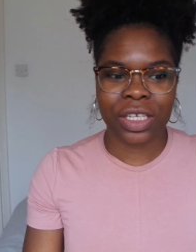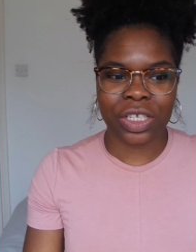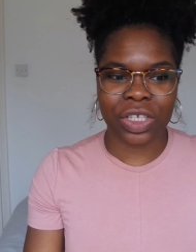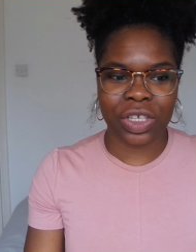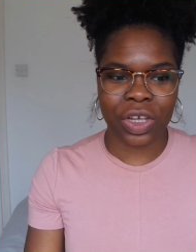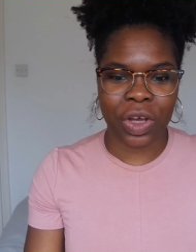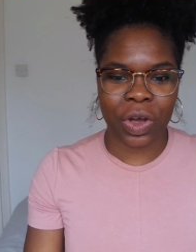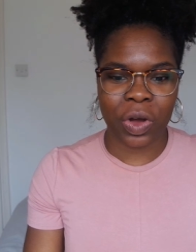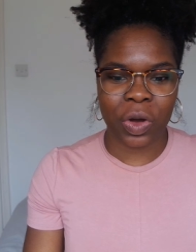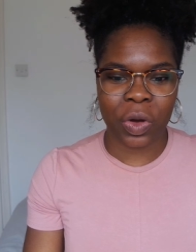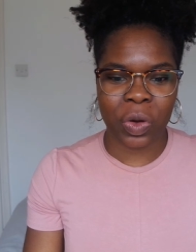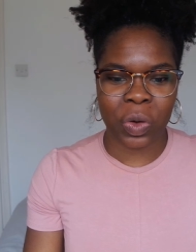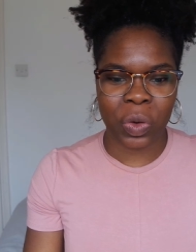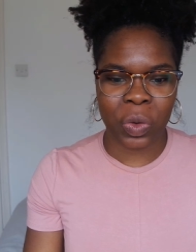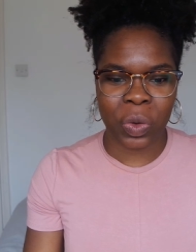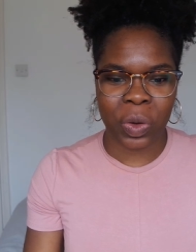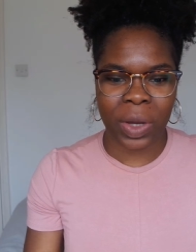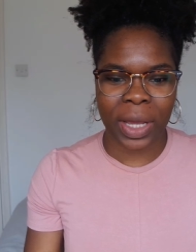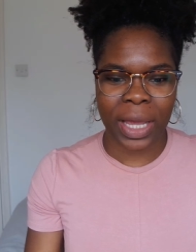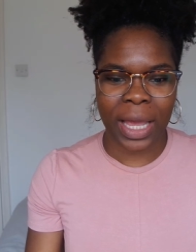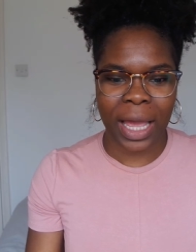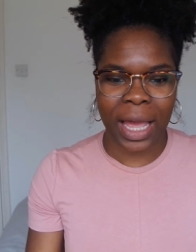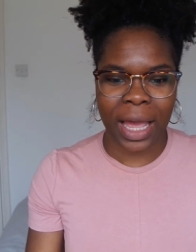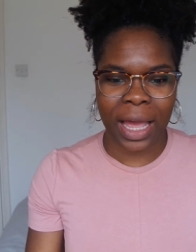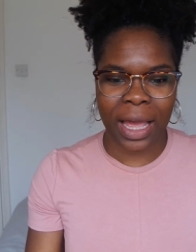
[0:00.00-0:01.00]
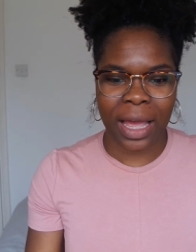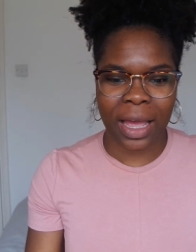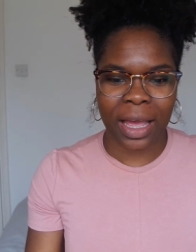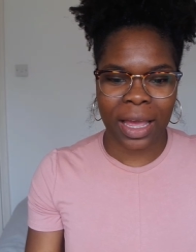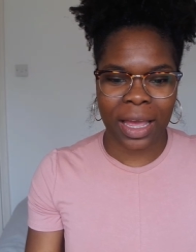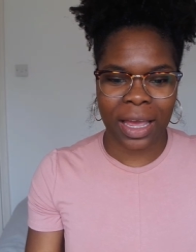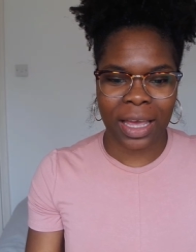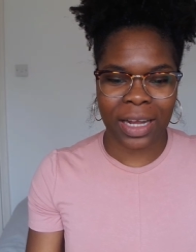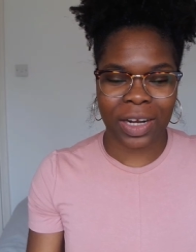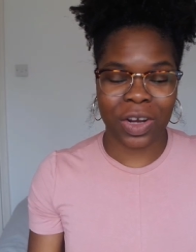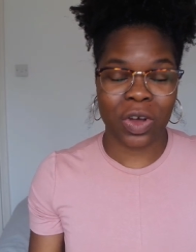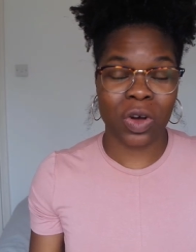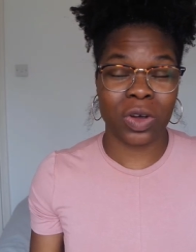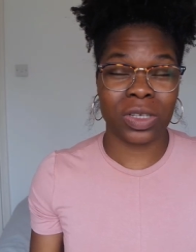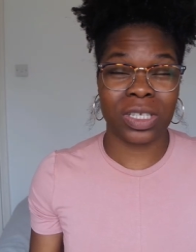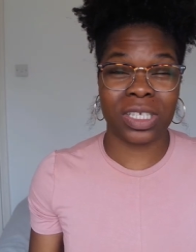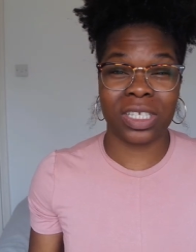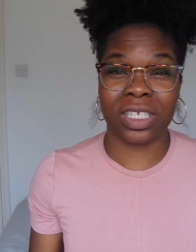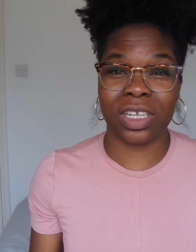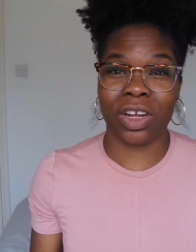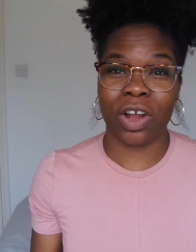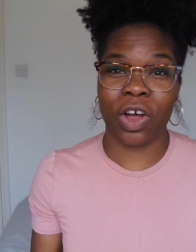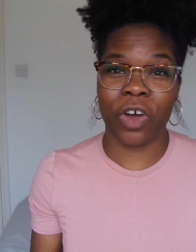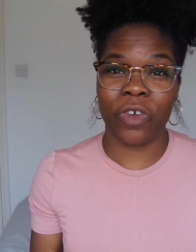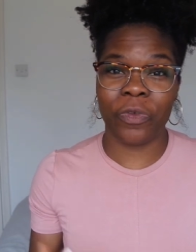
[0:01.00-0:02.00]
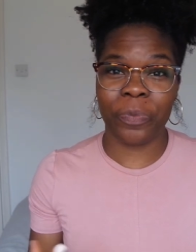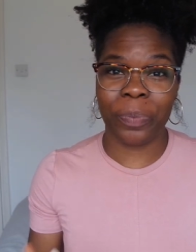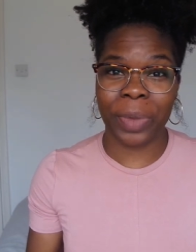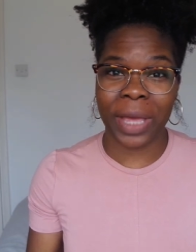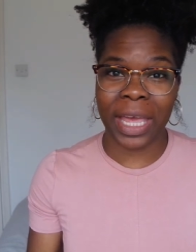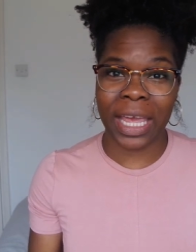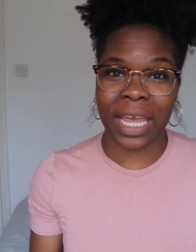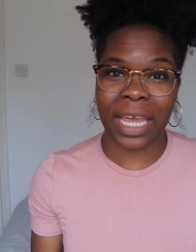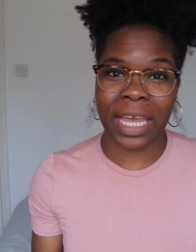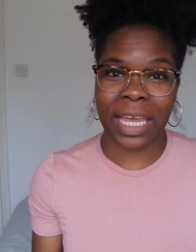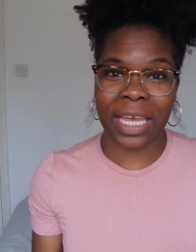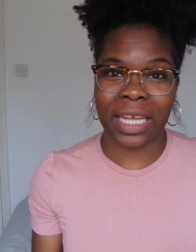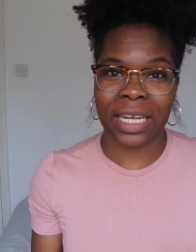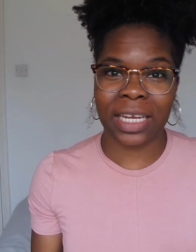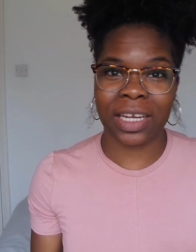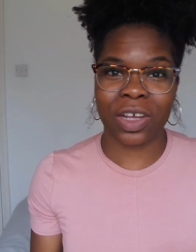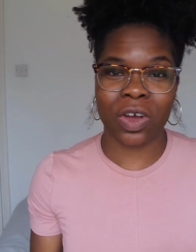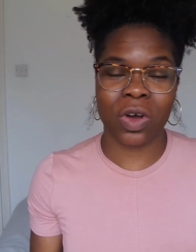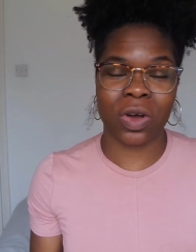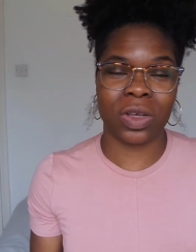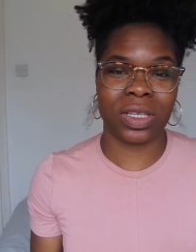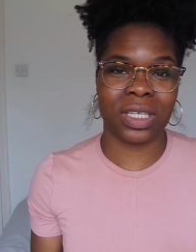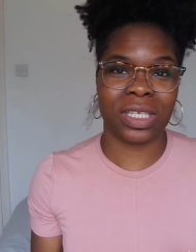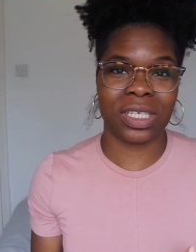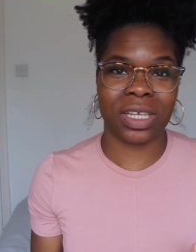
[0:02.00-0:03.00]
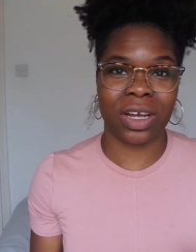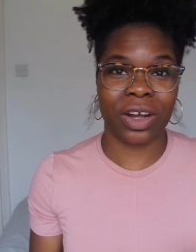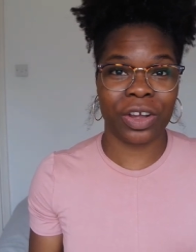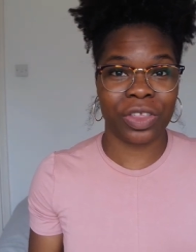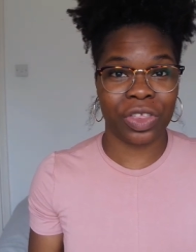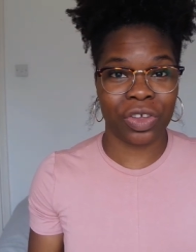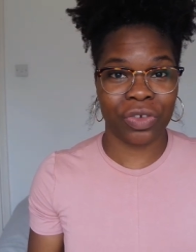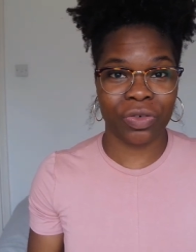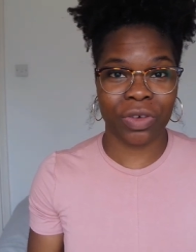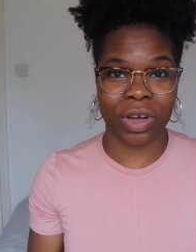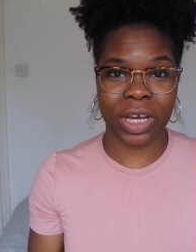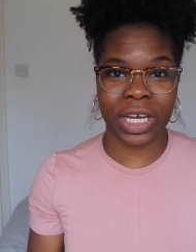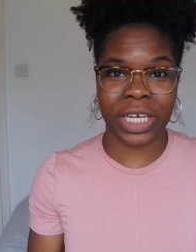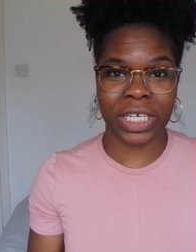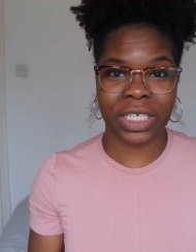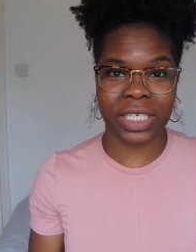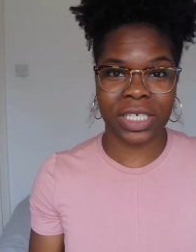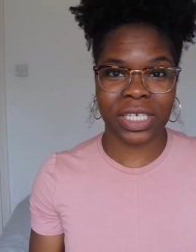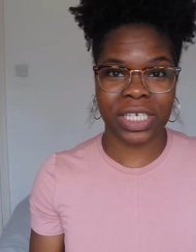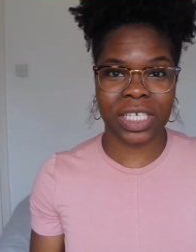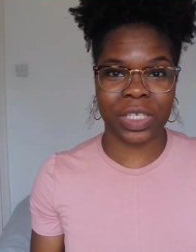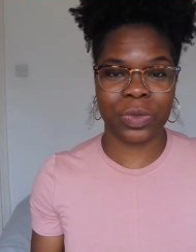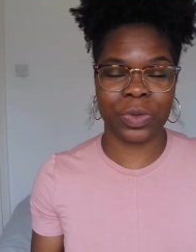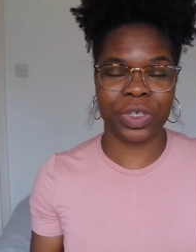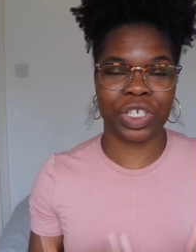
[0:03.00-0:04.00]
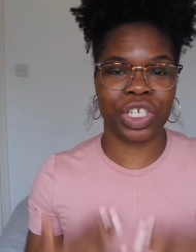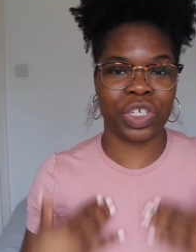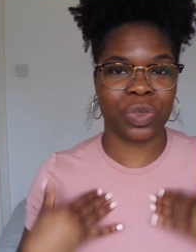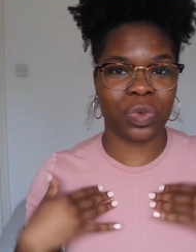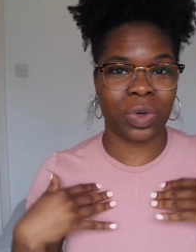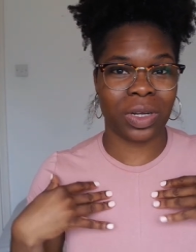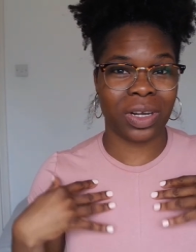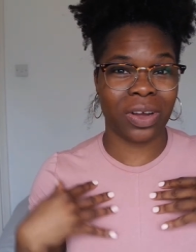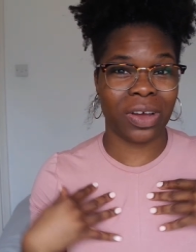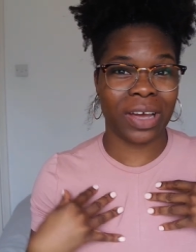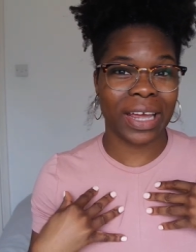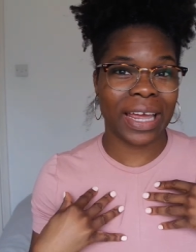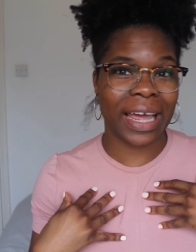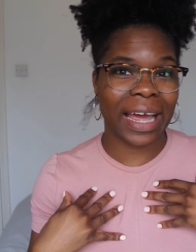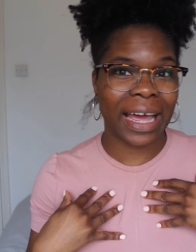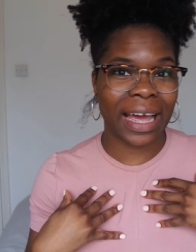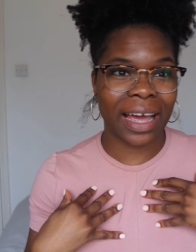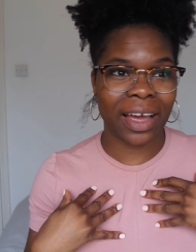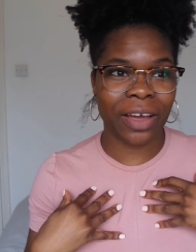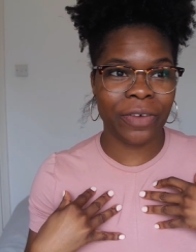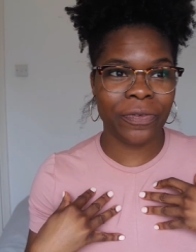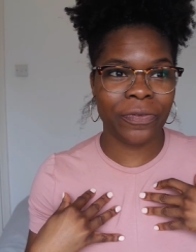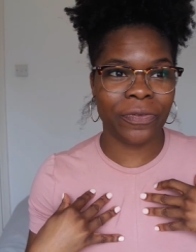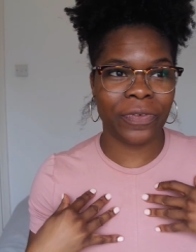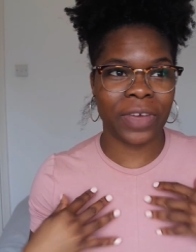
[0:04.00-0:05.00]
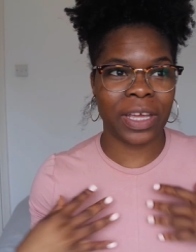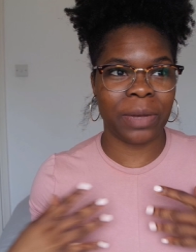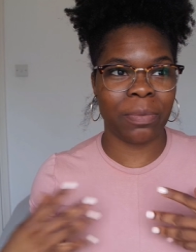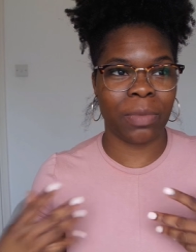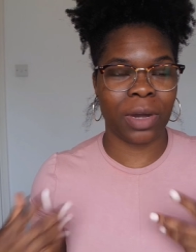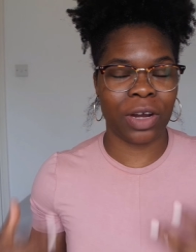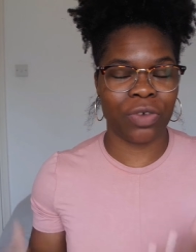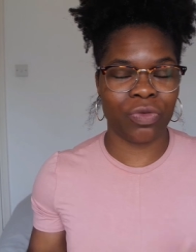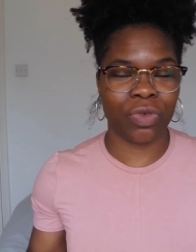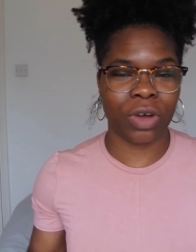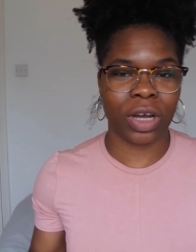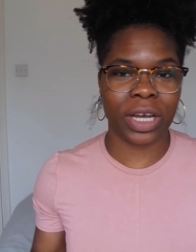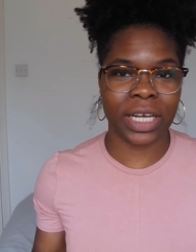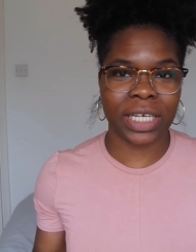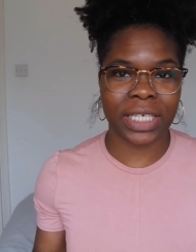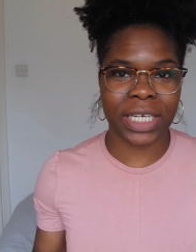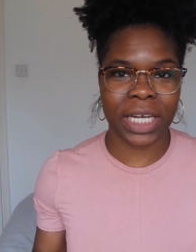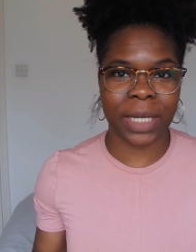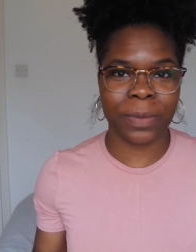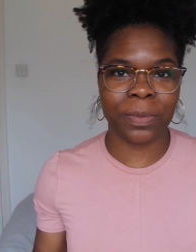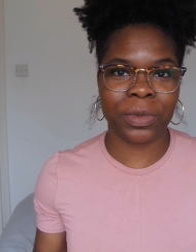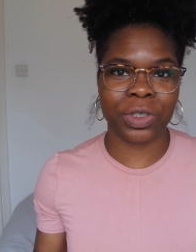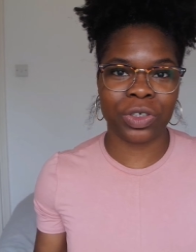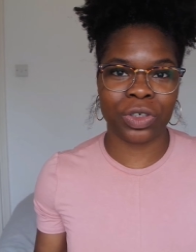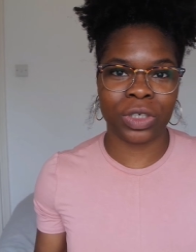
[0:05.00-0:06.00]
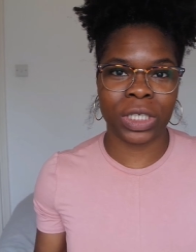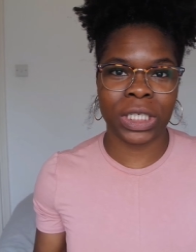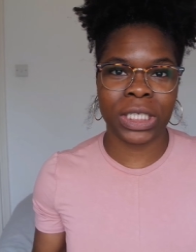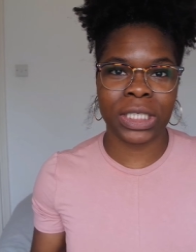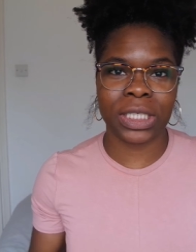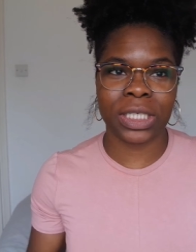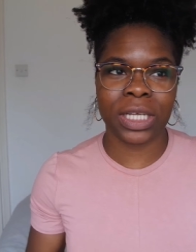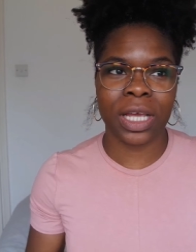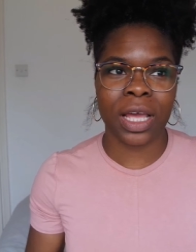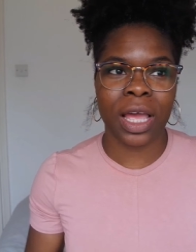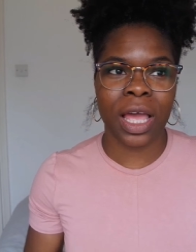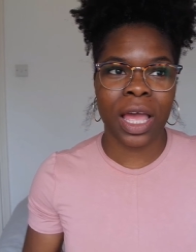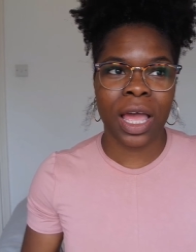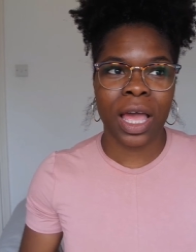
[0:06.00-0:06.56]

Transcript: so uh, it causes a lot of pain it causes arthritis which is what I have in my right hip joint